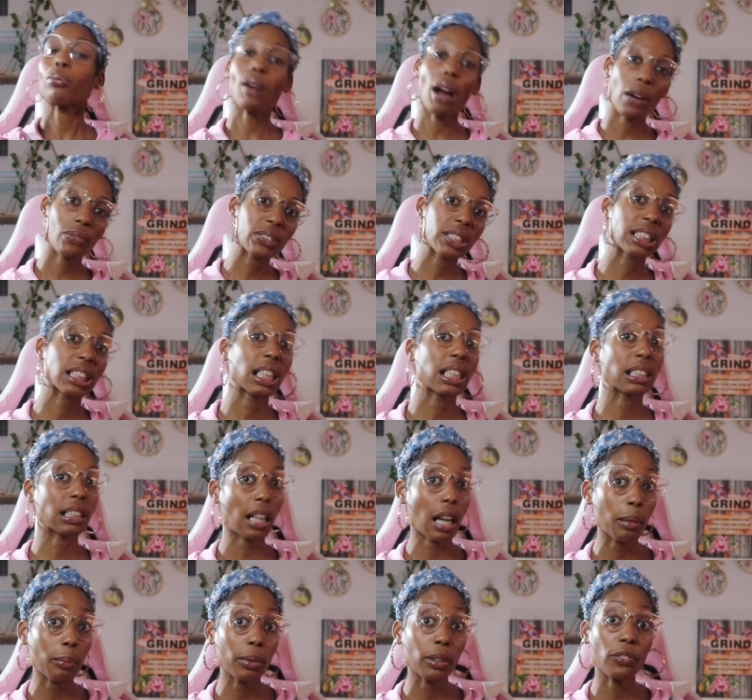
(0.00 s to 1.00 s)
prophecy is
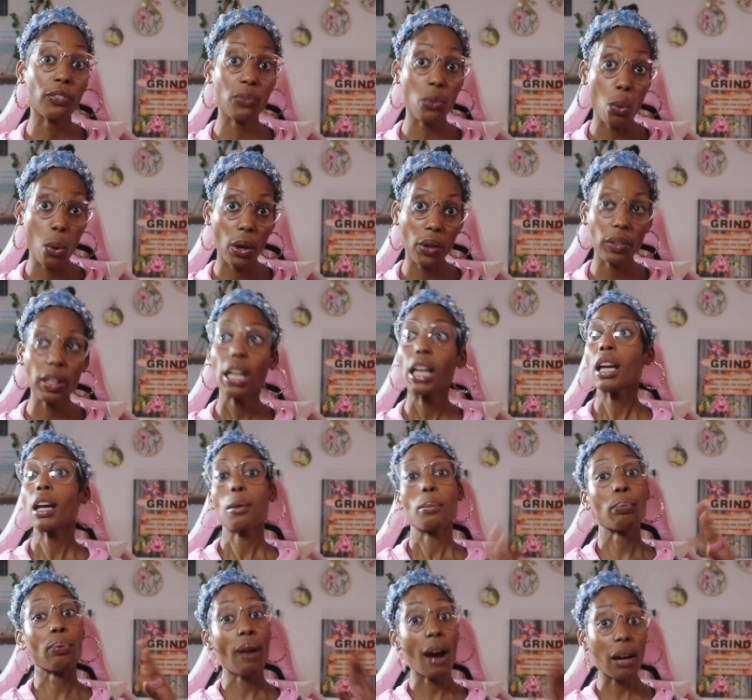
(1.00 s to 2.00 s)
coming forth,
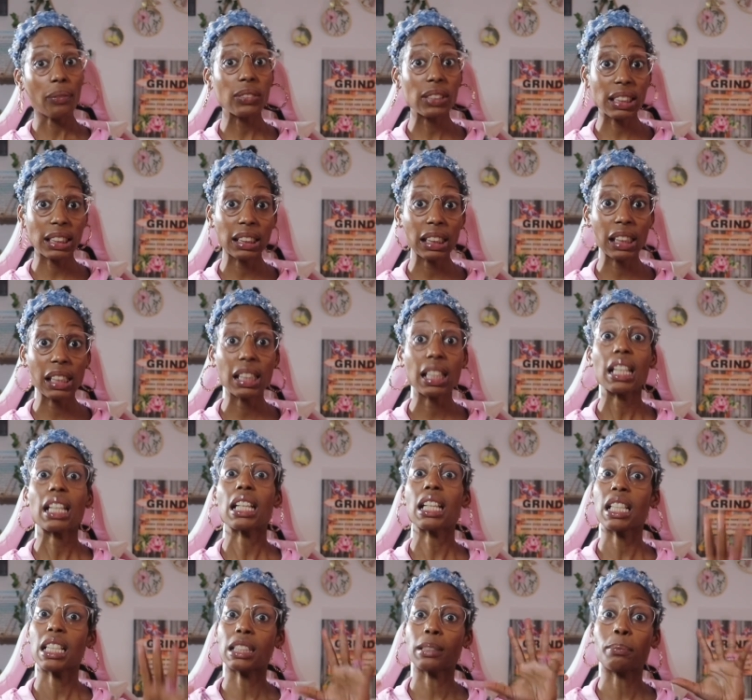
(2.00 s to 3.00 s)
prophecy
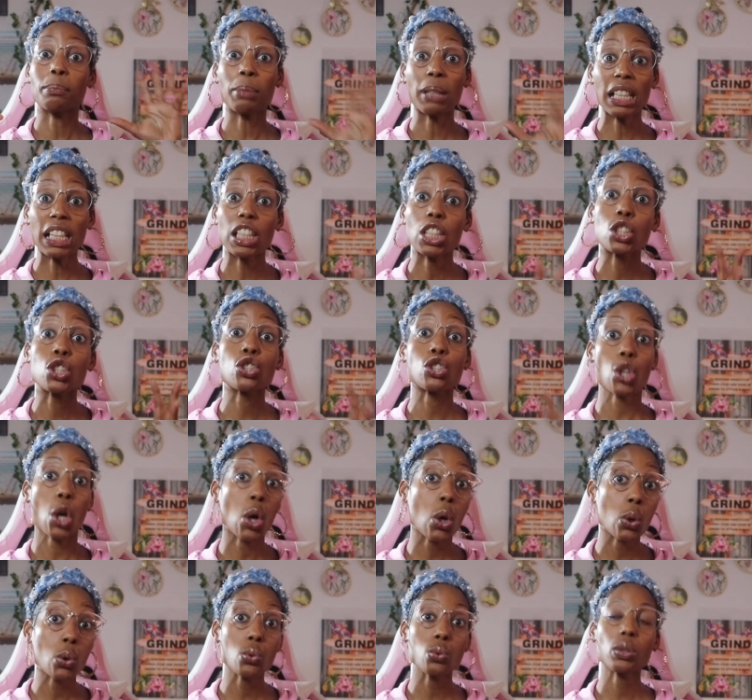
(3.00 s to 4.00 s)
is being
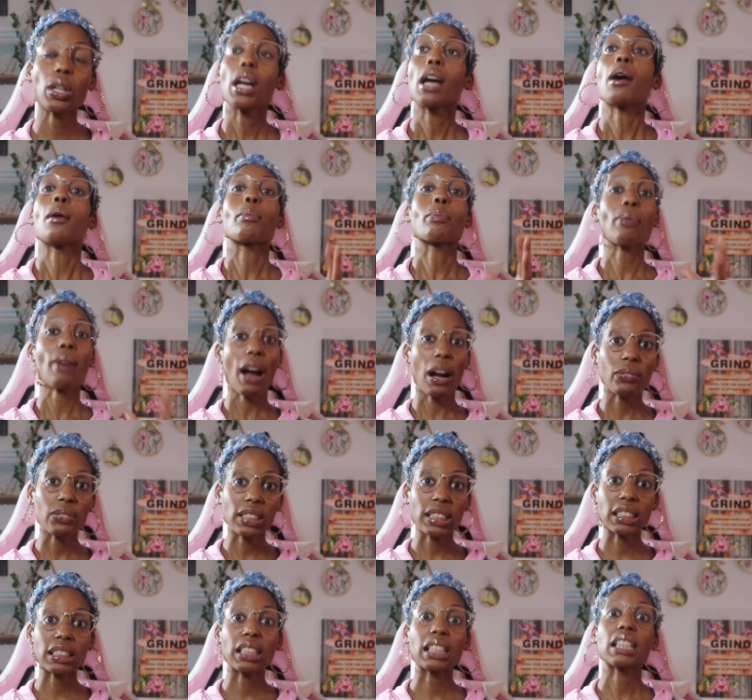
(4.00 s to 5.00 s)
shown,
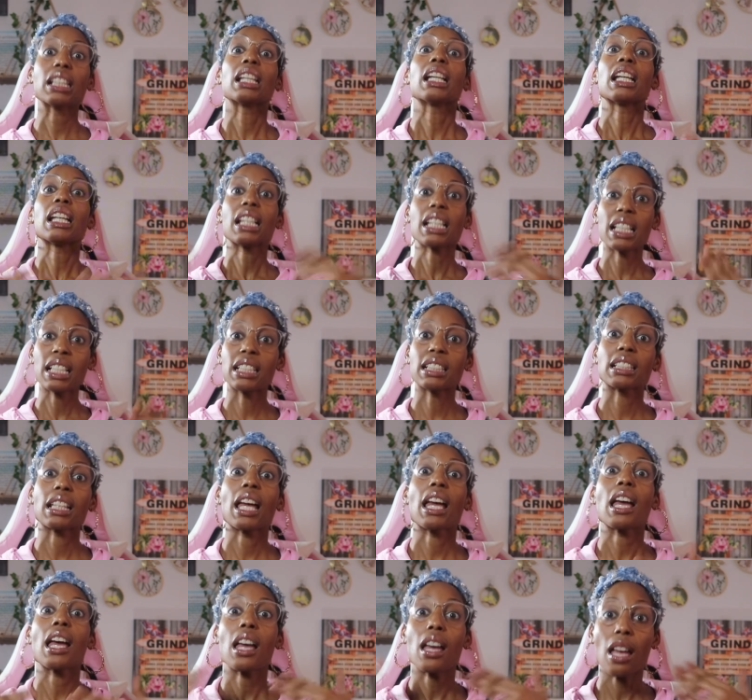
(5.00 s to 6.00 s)
prophecy is
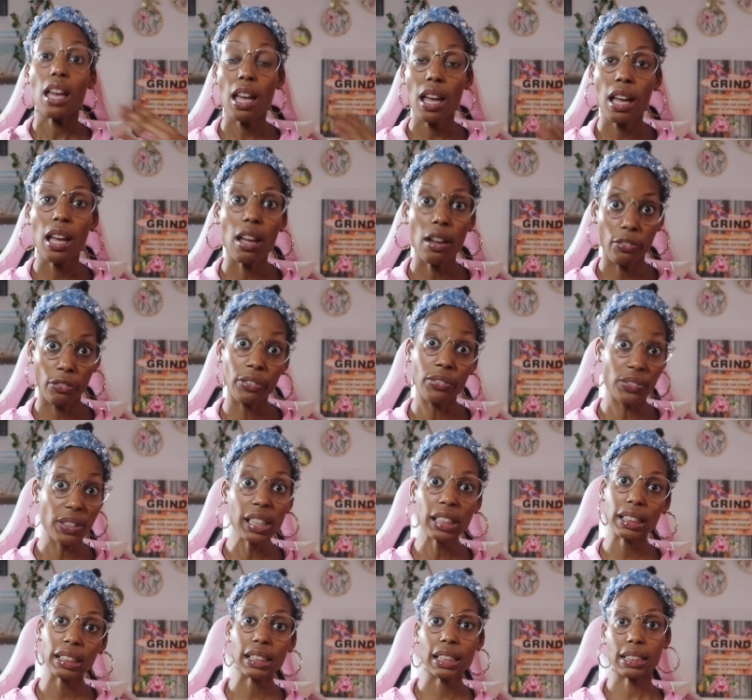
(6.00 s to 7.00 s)

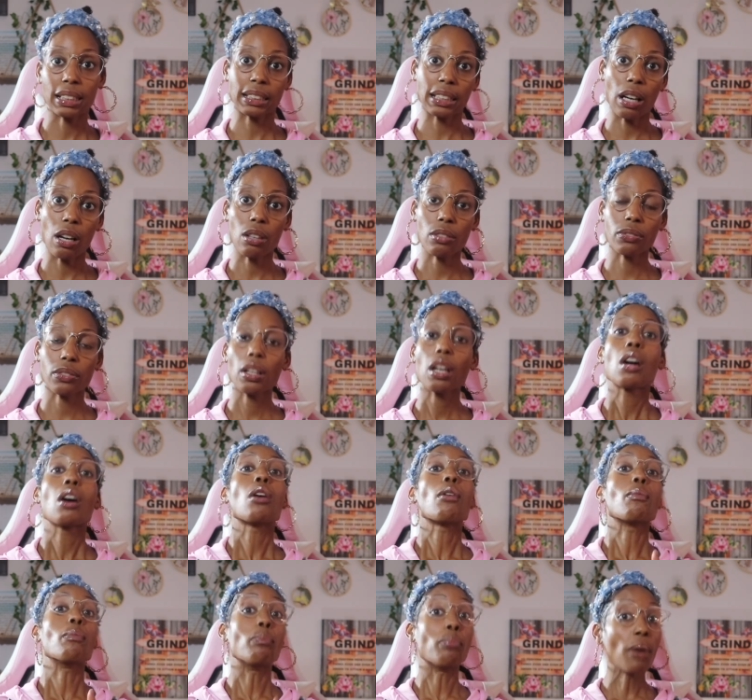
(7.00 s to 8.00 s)
revealing itself.
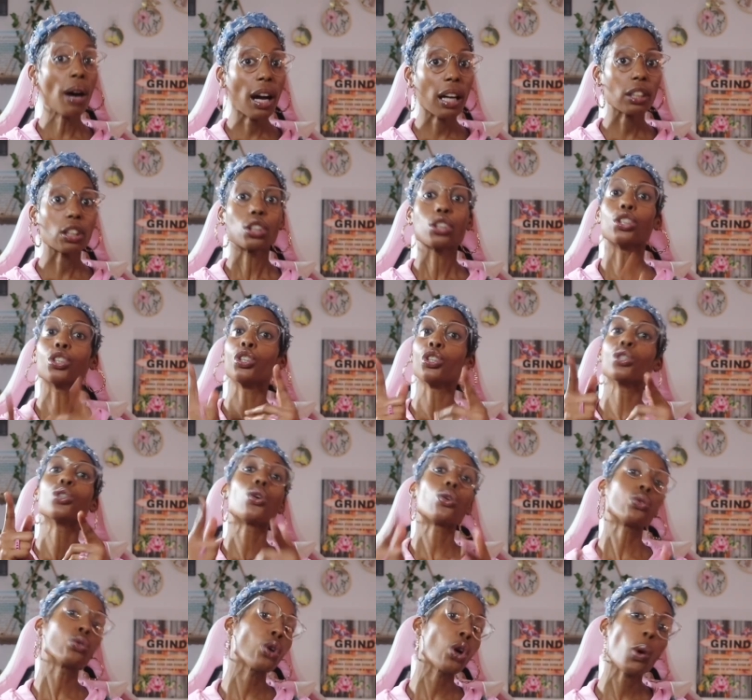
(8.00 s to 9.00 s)
But you
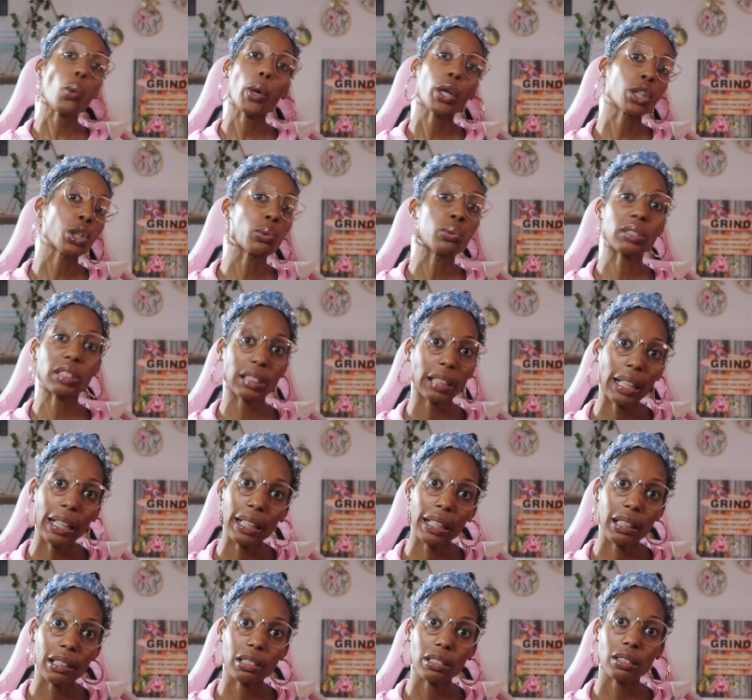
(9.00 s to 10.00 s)
don't know where you
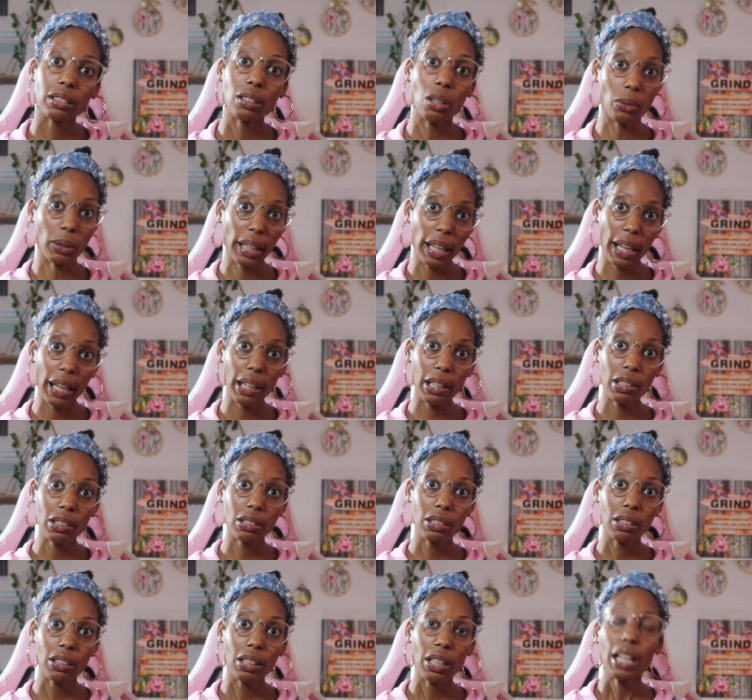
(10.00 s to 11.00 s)
stand, okay?
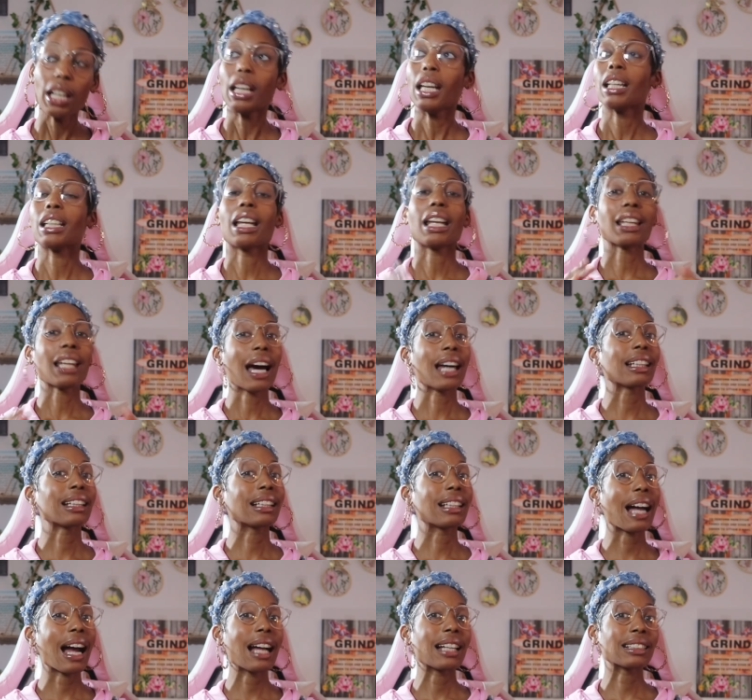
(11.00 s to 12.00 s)
And a lot
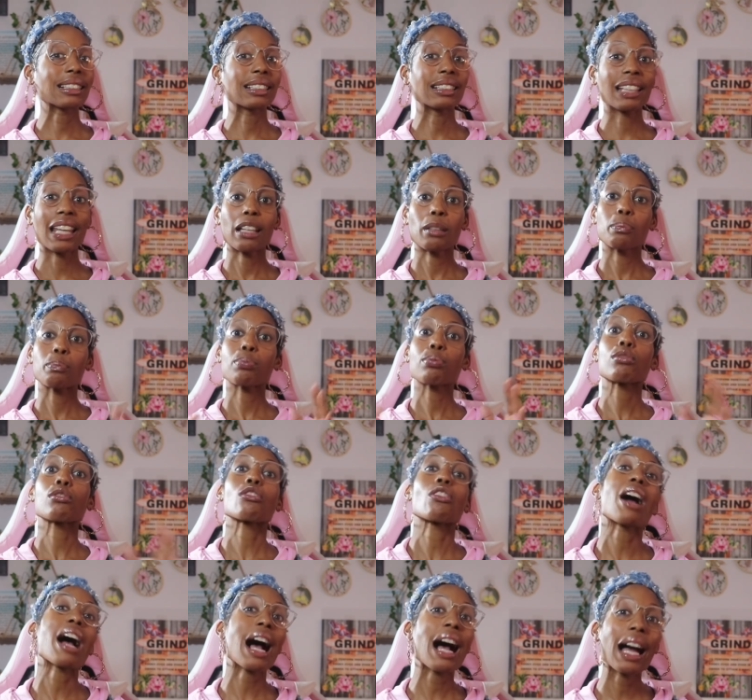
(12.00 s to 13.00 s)
of guys get
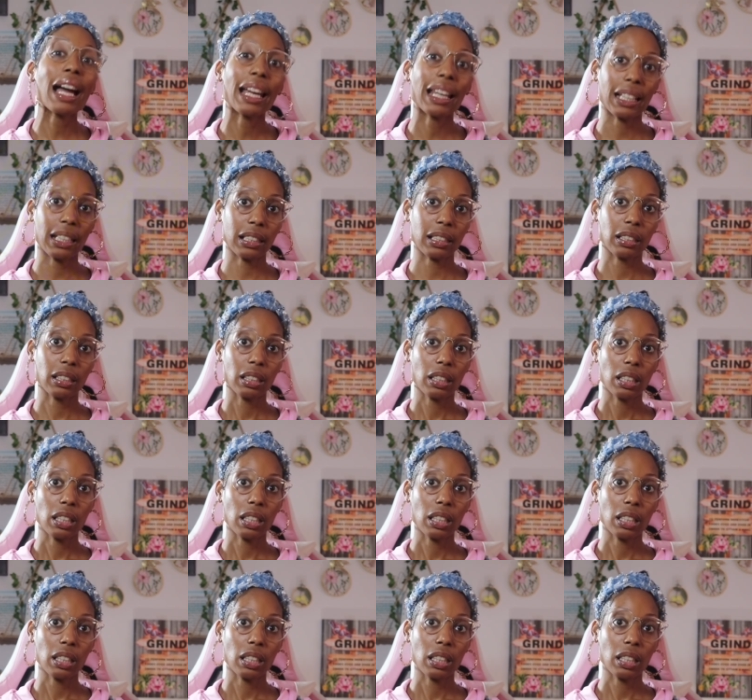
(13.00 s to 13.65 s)
pride